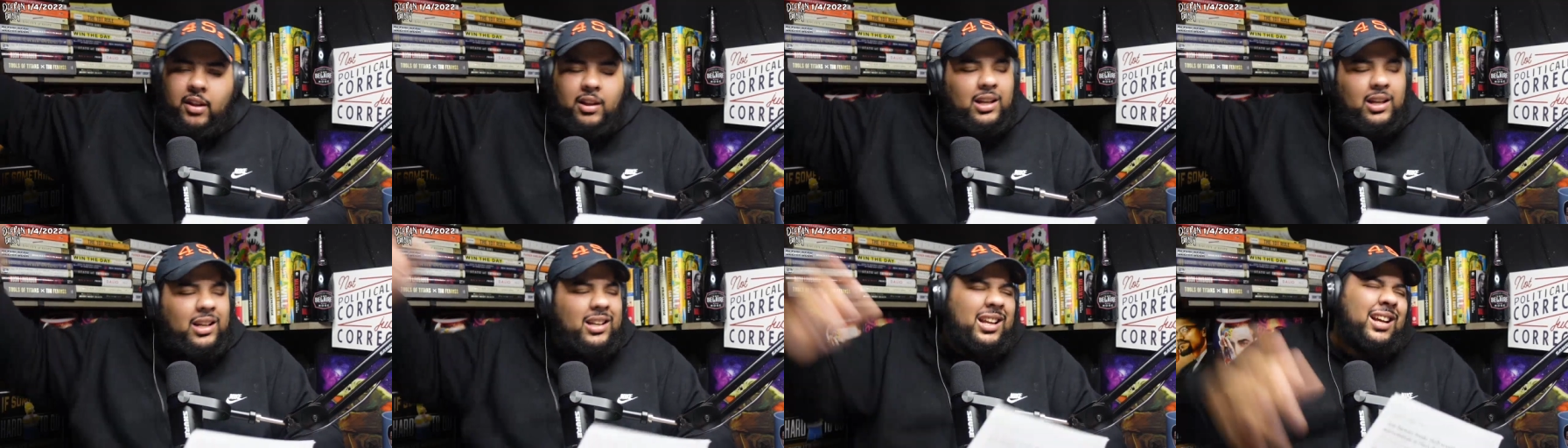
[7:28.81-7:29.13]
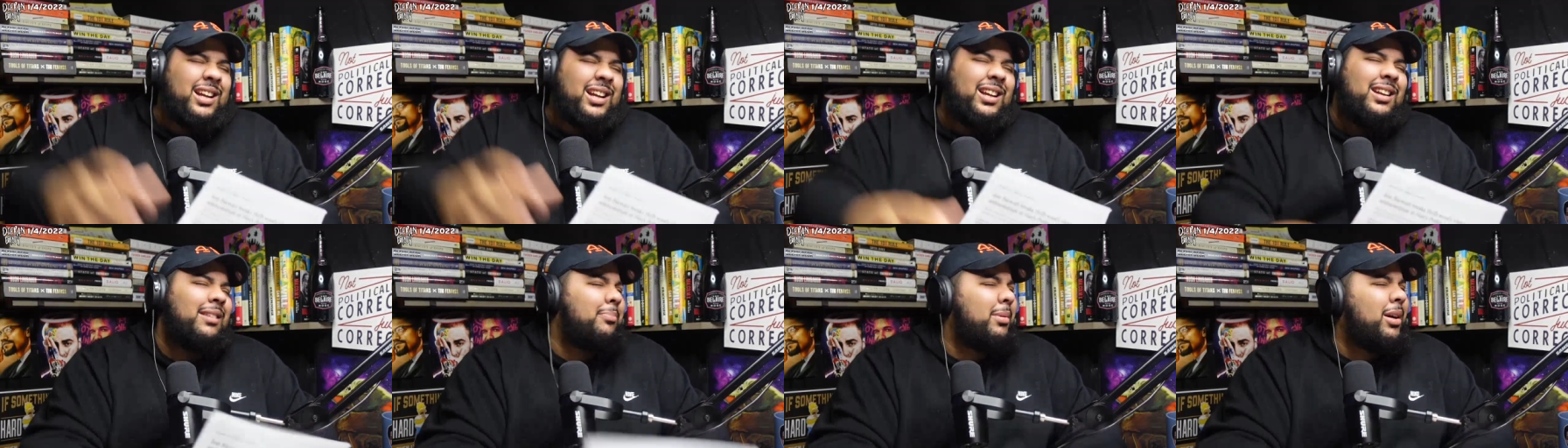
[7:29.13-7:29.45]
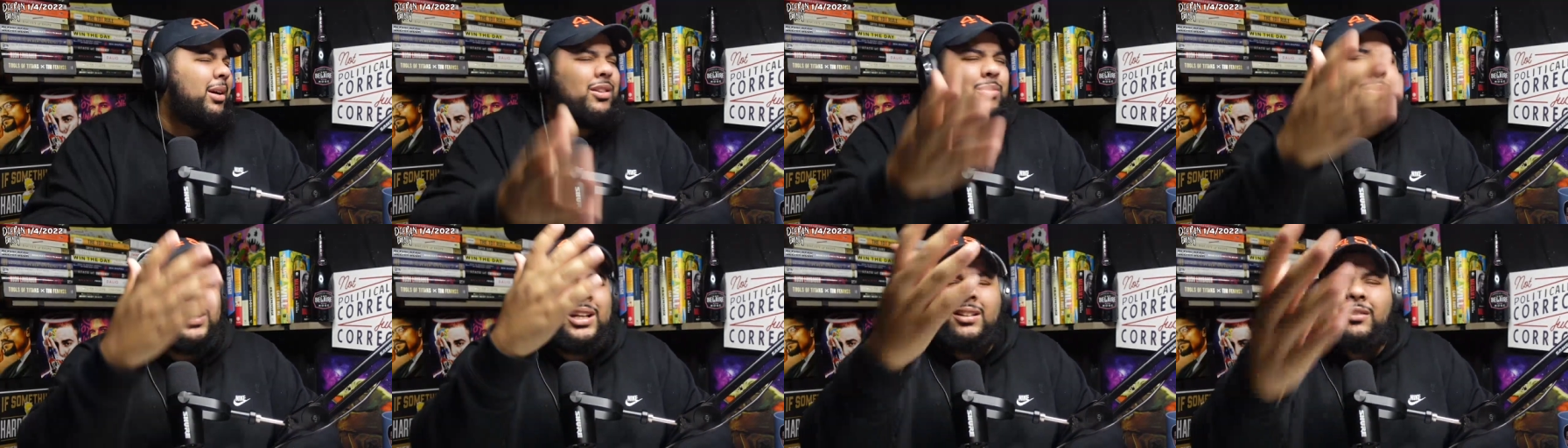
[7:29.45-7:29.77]
They're like,
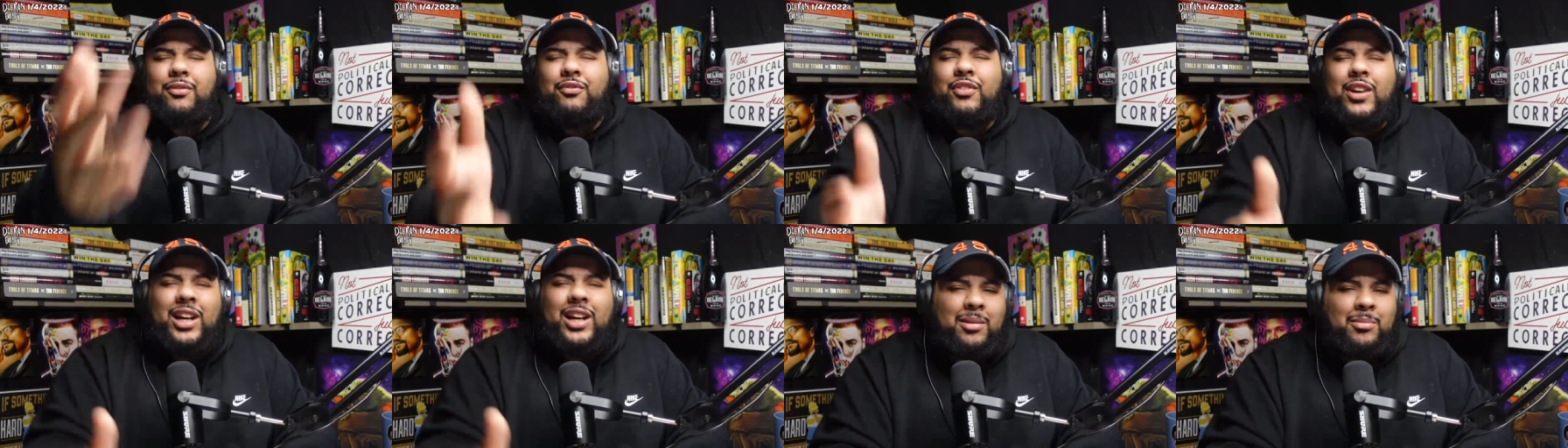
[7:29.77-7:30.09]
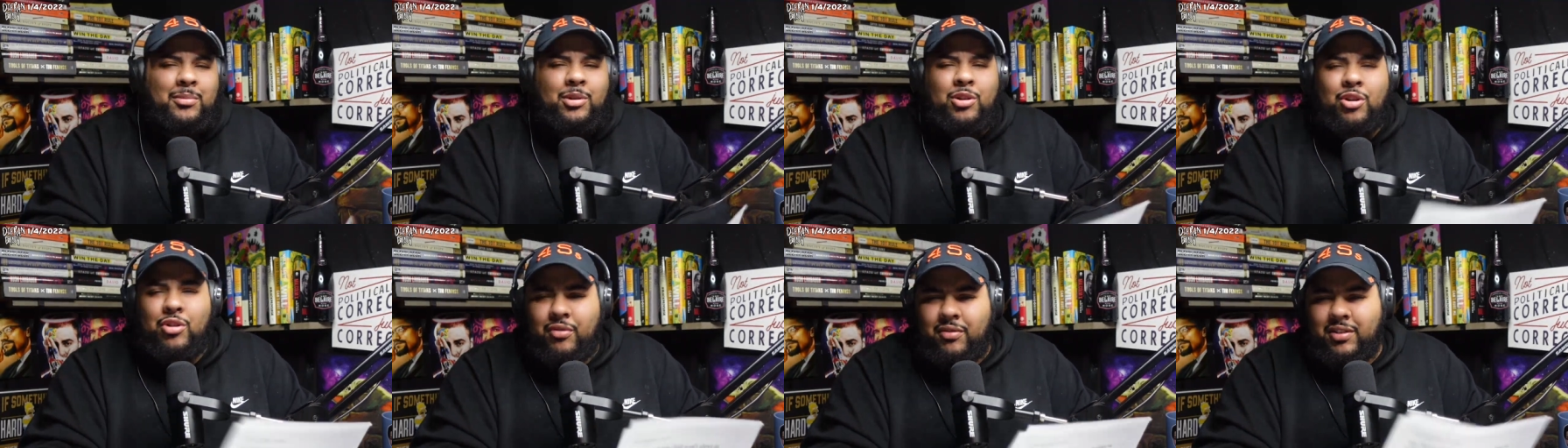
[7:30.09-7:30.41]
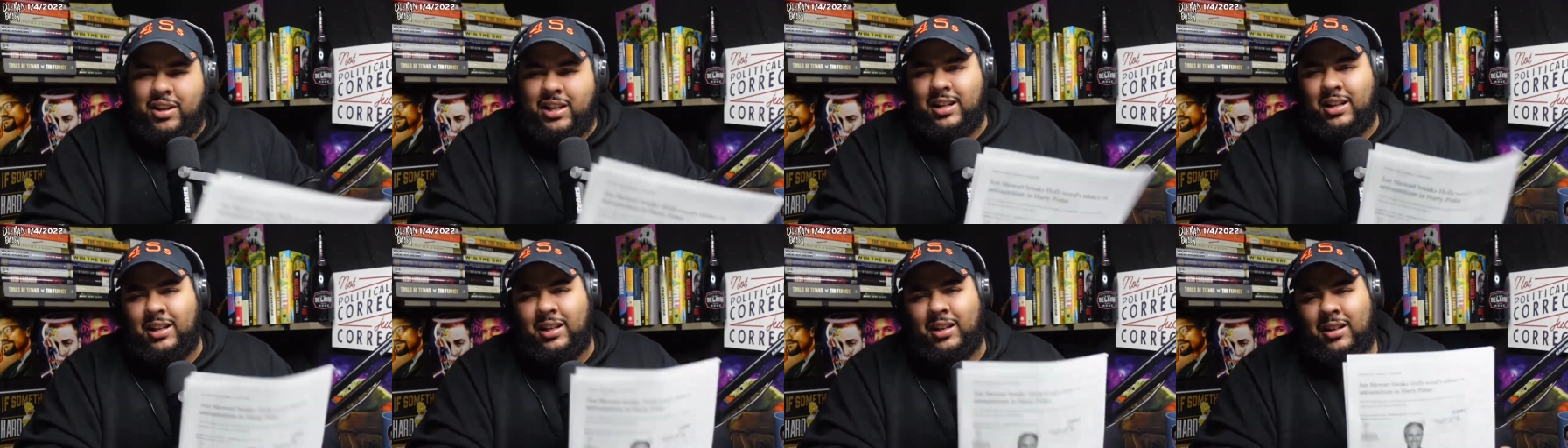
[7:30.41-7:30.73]
what's the fucking
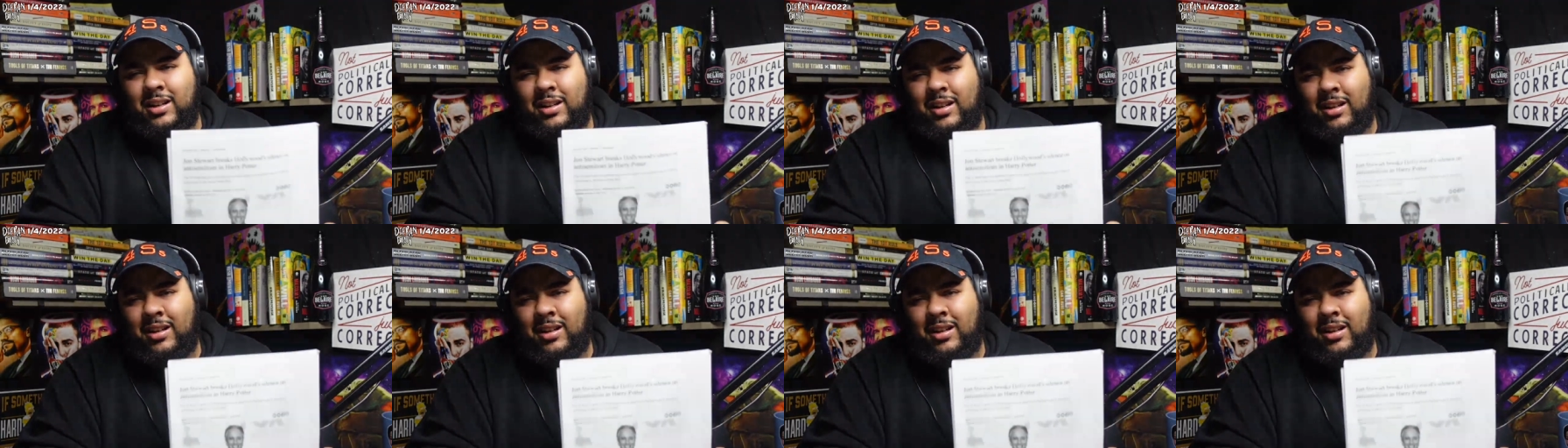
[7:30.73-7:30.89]
movie?